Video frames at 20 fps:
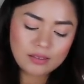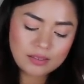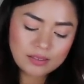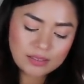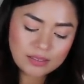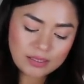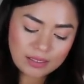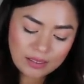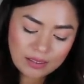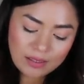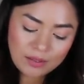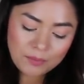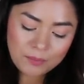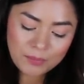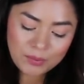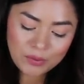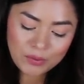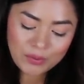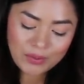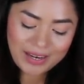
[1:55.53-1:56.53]
Sun,
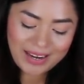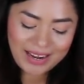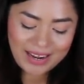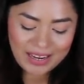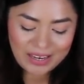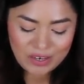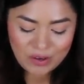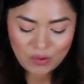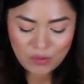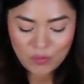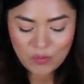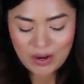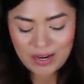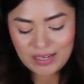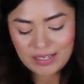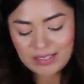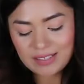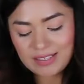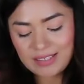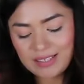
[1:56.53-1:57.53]
Moon, and
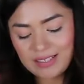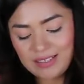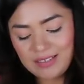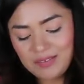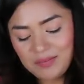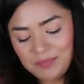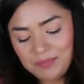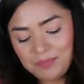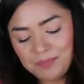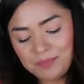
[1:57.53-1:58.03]
Rising.